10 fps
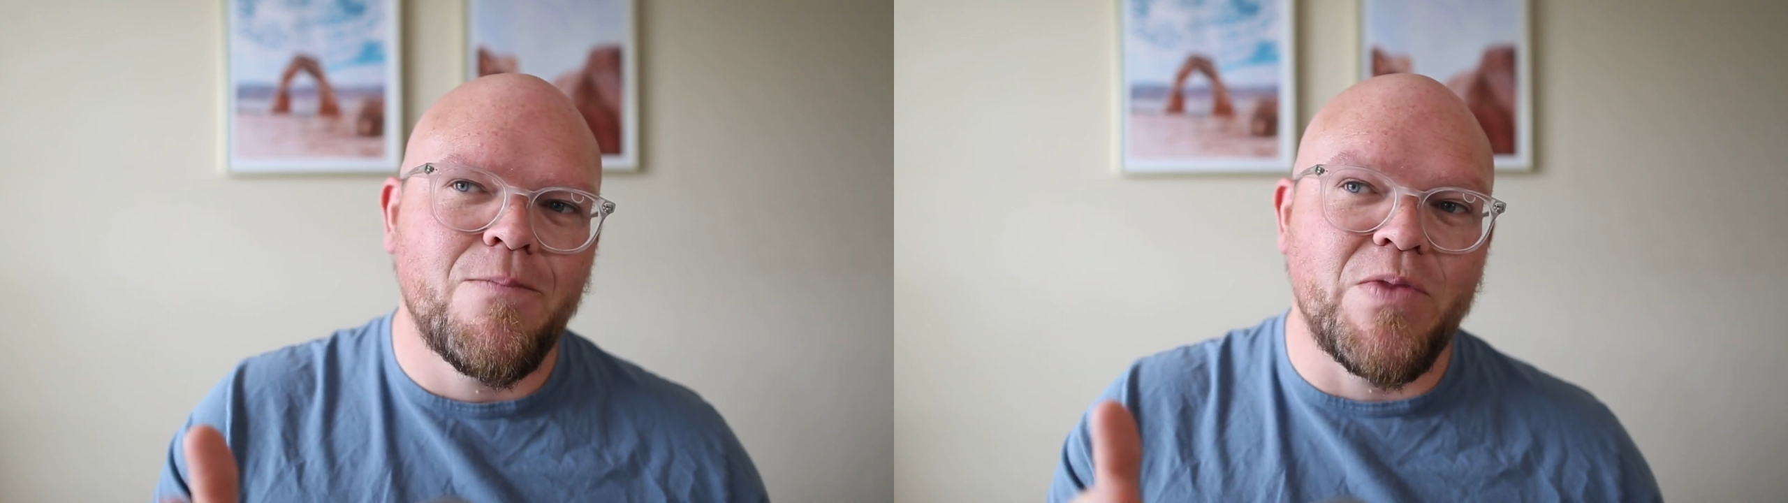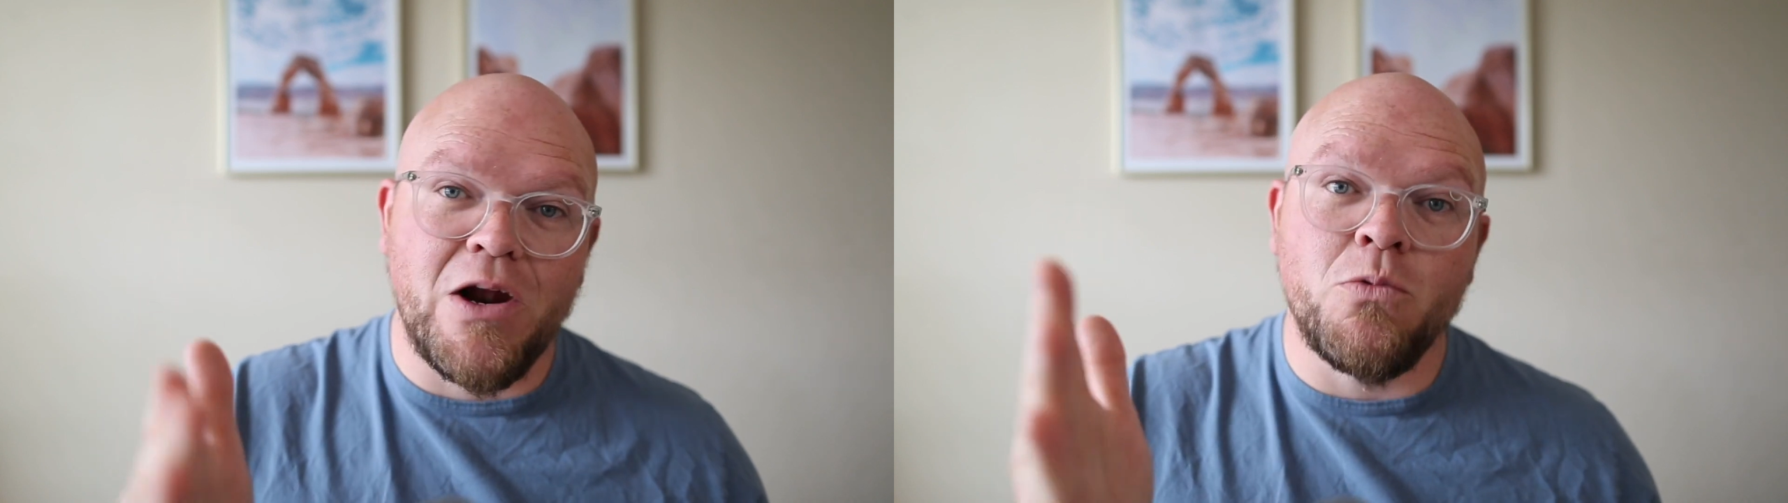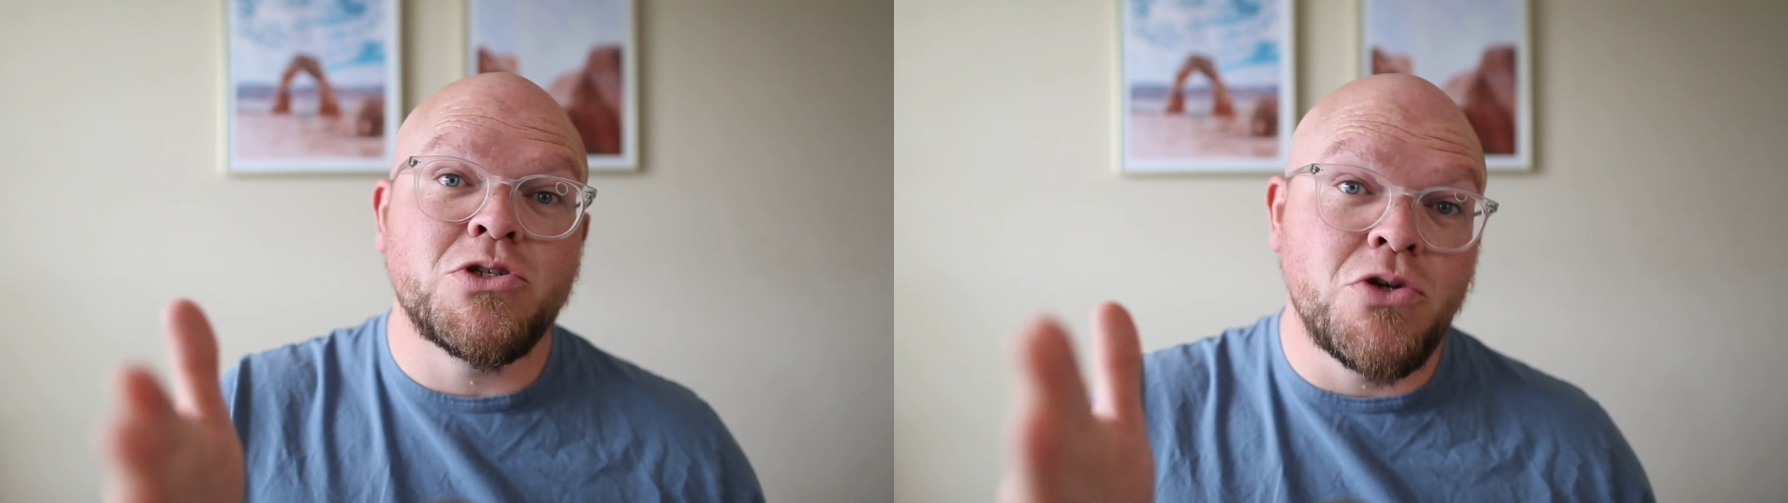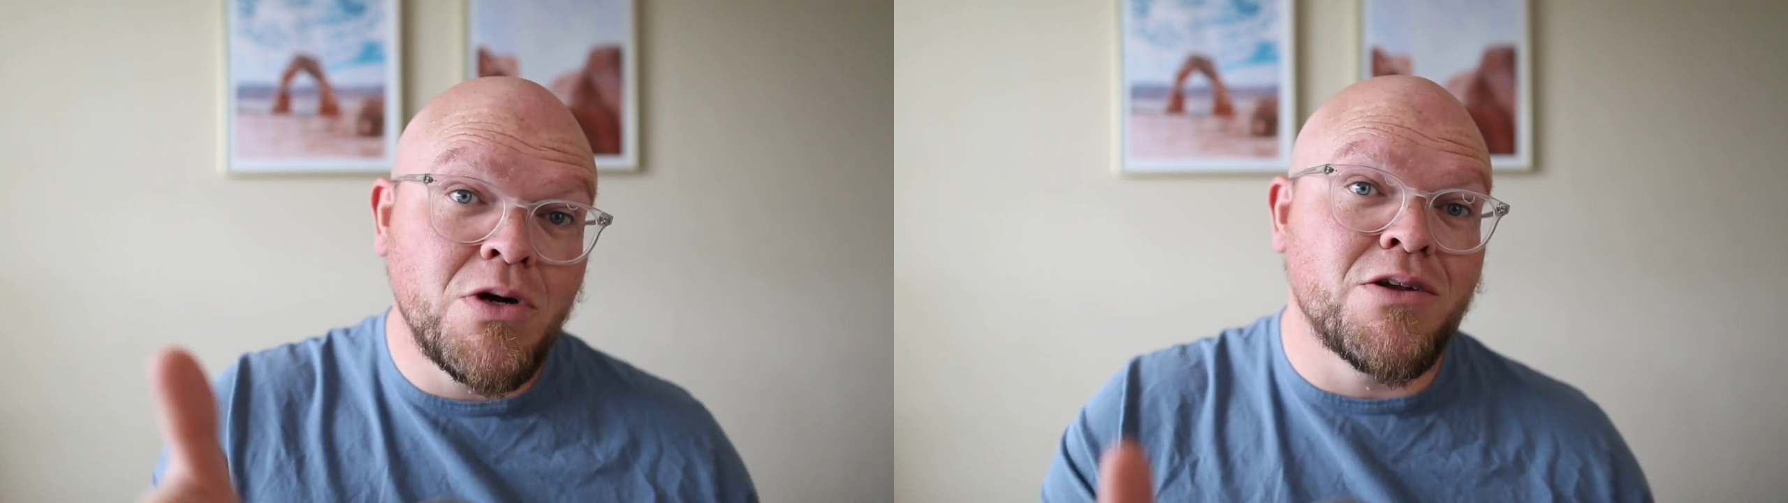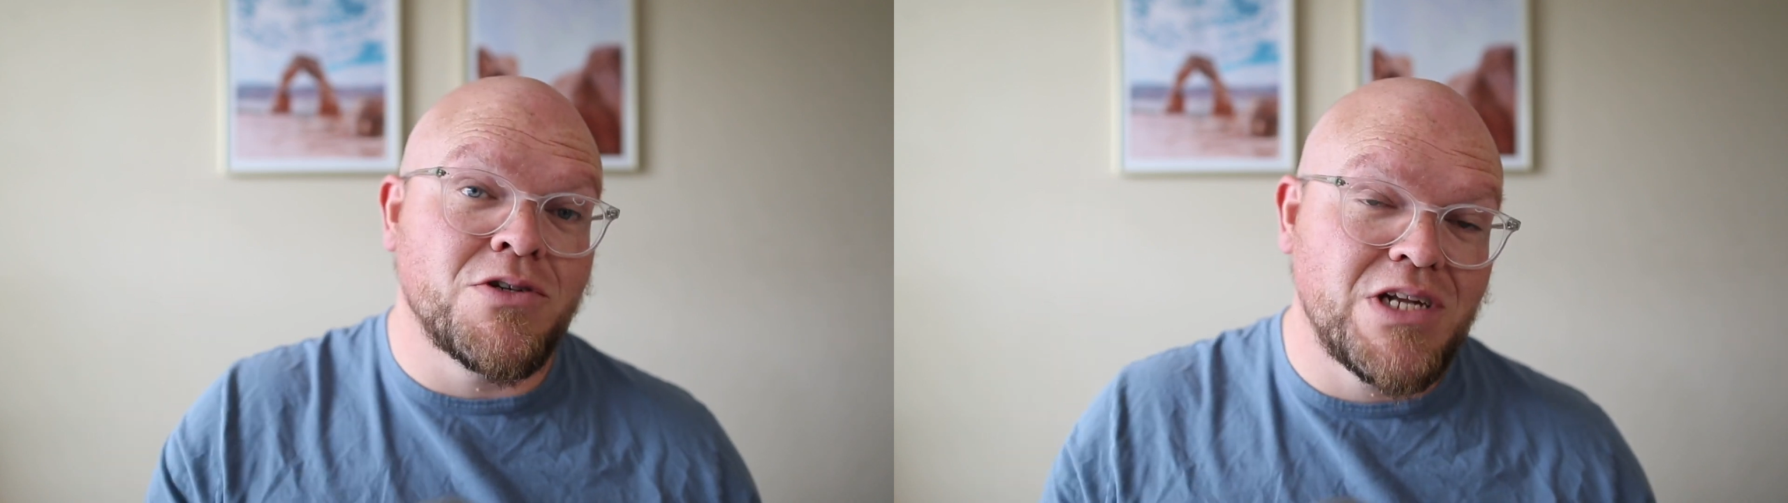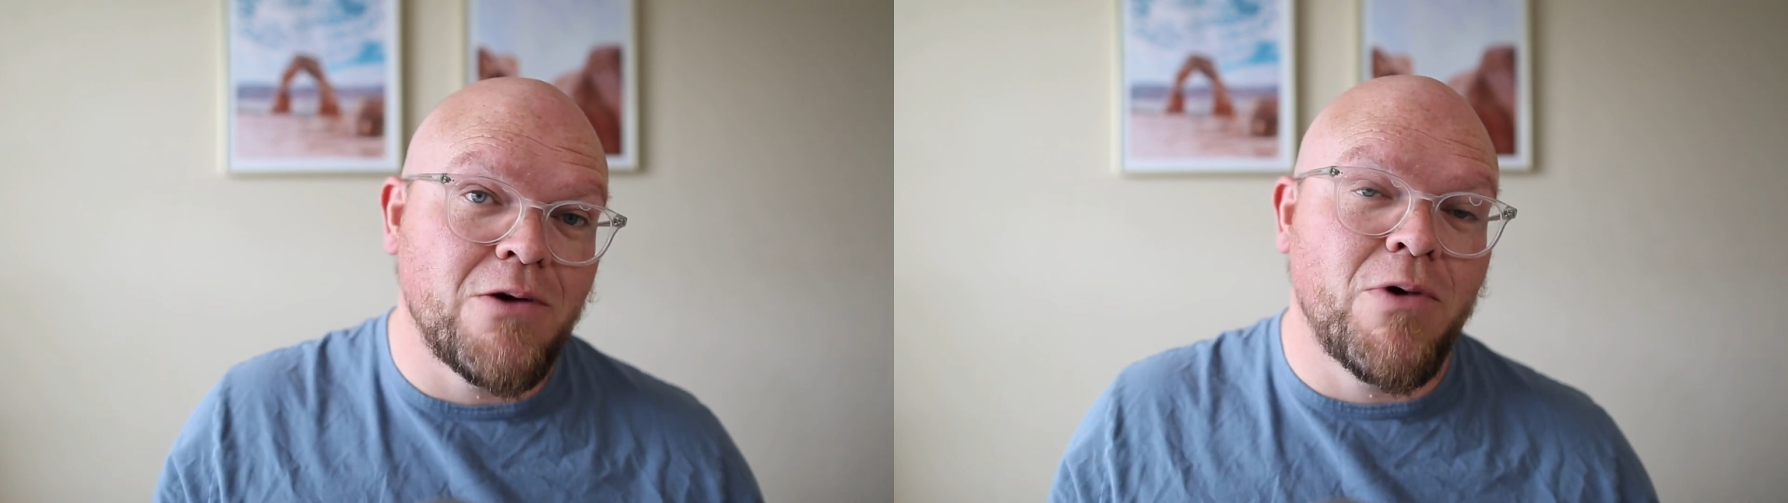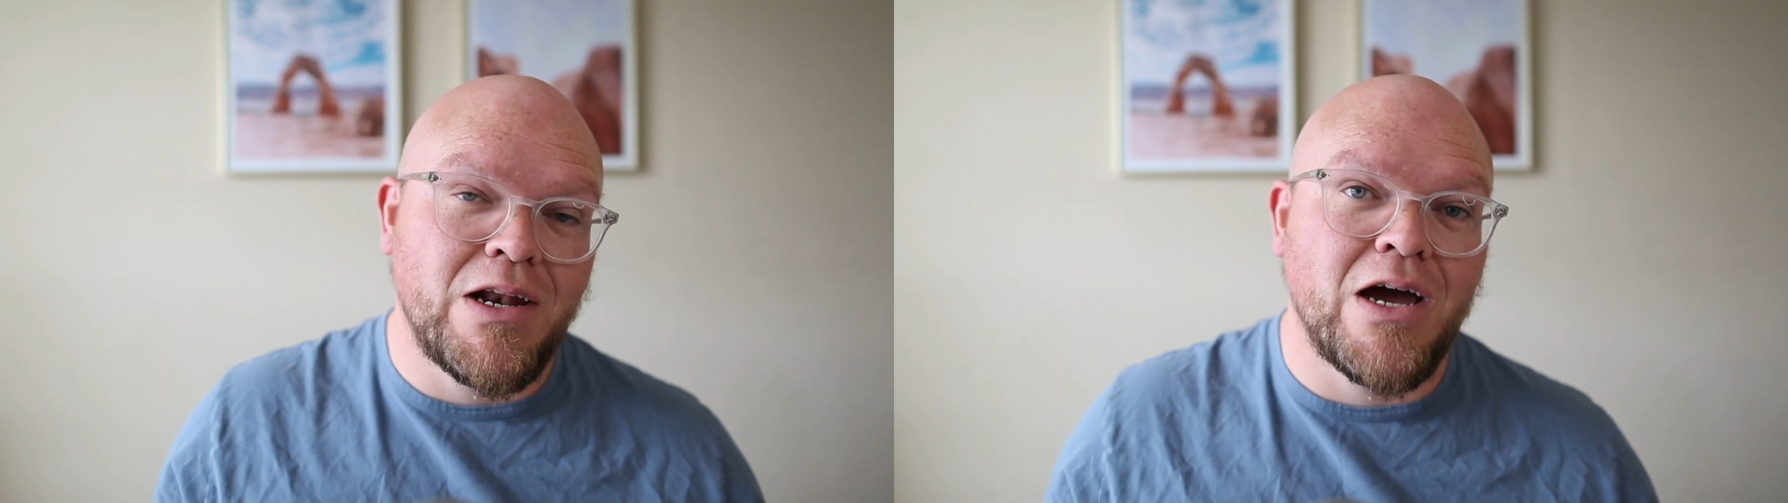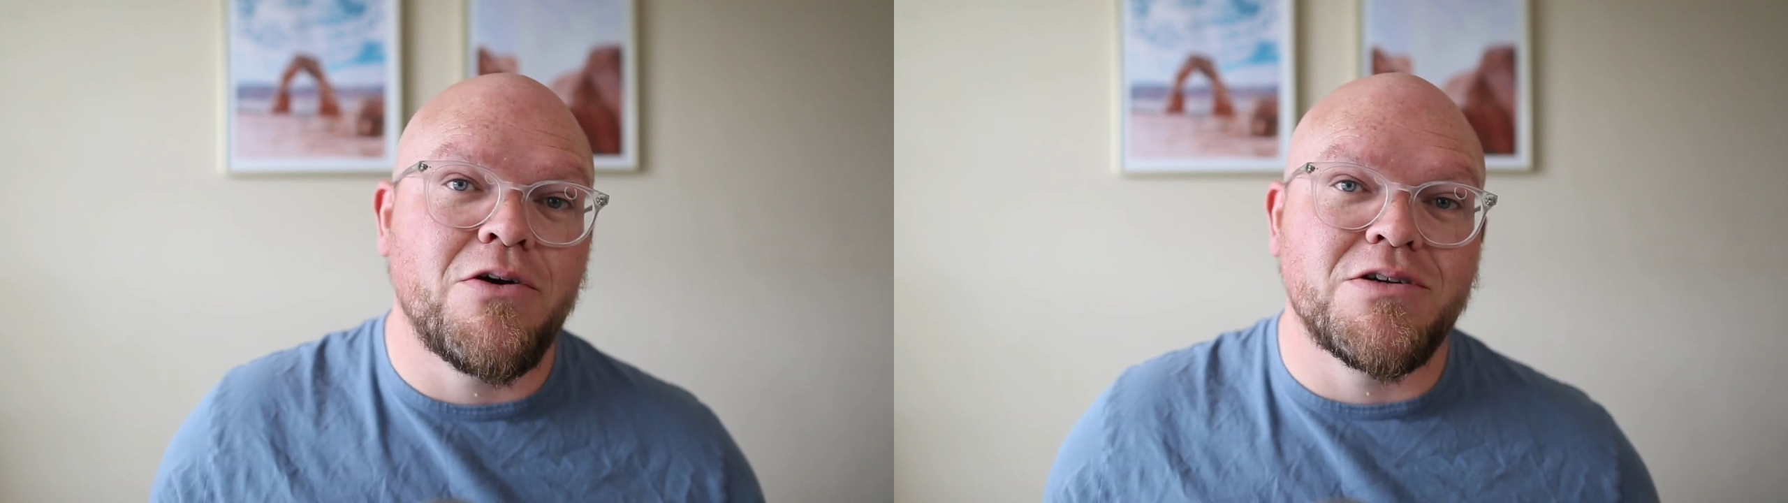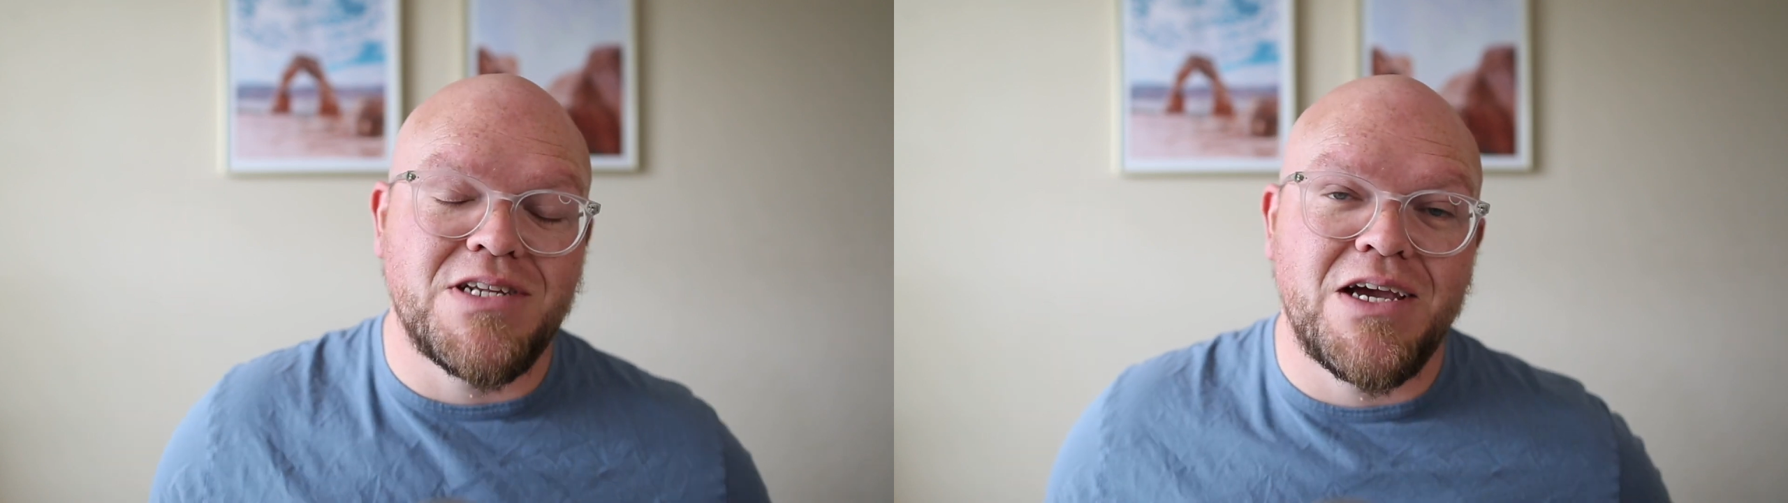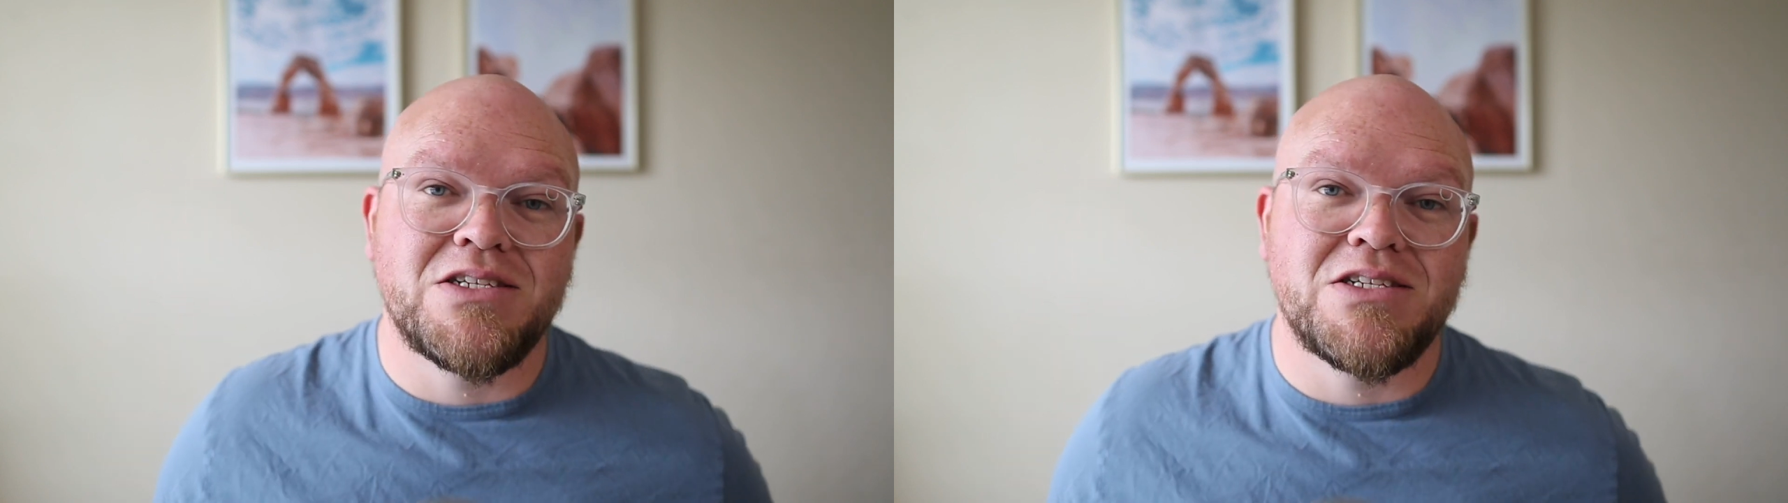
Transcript: that I want you to understand right now here today,